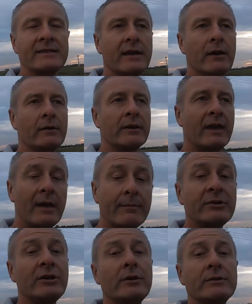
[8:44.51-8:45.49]
So
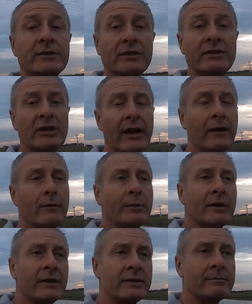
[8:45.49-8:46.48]
keep tuned to the channel
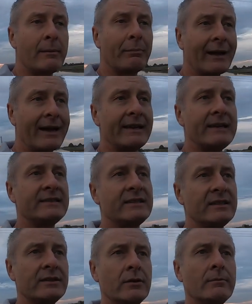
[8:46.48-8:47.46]
because my plan is
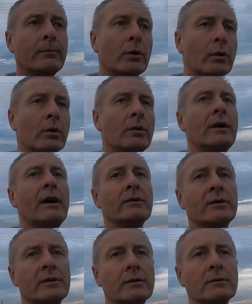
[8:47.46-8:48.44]
to do more
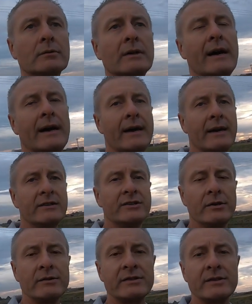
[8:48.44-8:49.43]
local
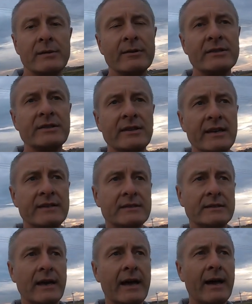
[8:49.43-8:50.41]
shoots similar to
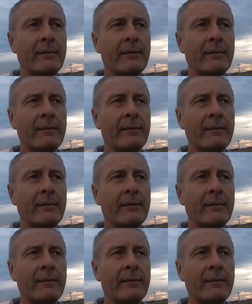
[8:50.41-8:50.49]
this.